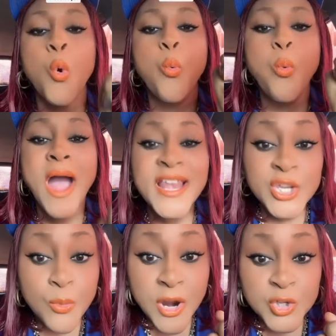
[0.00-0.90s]
While
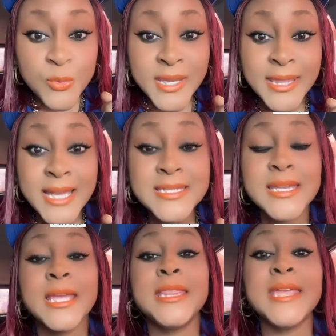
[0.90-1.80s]
you are doing that,
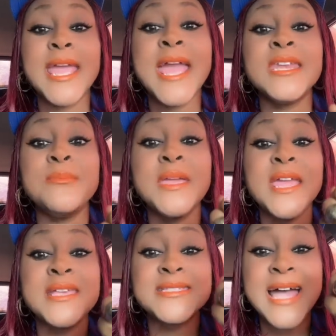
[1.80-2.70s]
the enemy
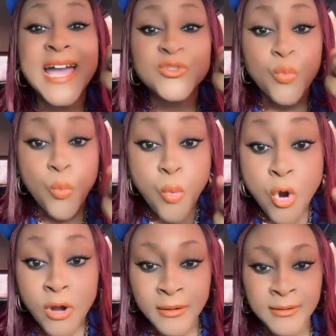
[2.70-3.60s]
is at
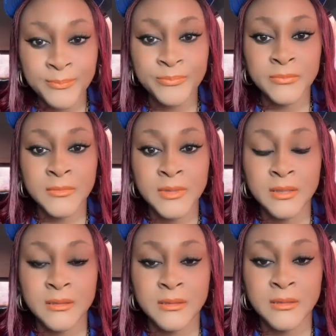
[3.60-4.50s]
work.
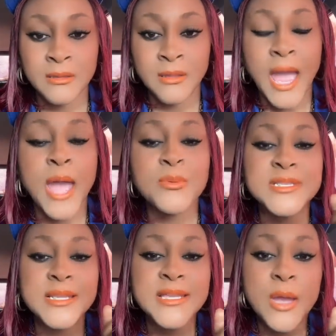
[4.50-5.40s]
I
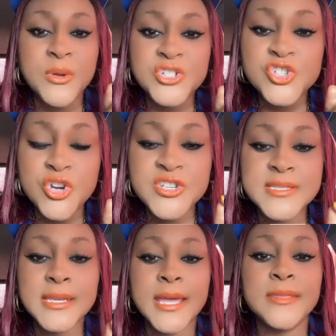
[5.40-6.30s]
went to church
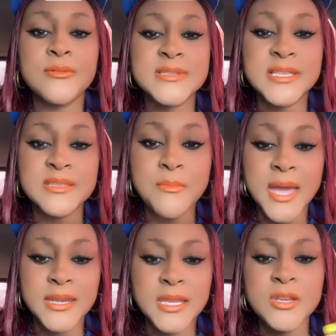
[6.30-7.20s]
yesterday and there was this
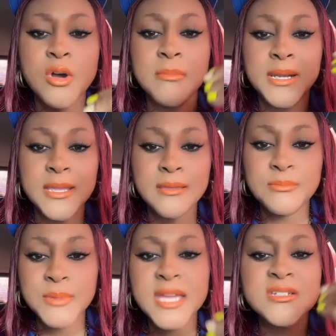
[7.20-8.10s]
man. He normally
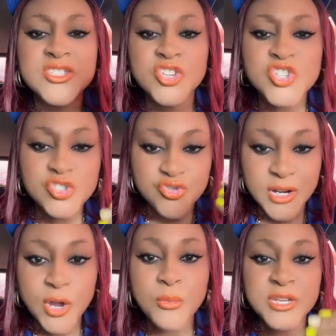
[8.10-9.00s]
caters to
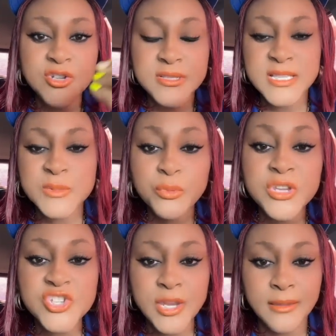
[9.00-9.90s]
children, how he does his
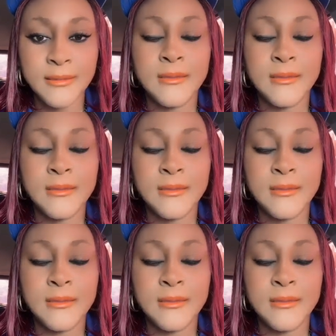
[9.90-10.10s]
preaching.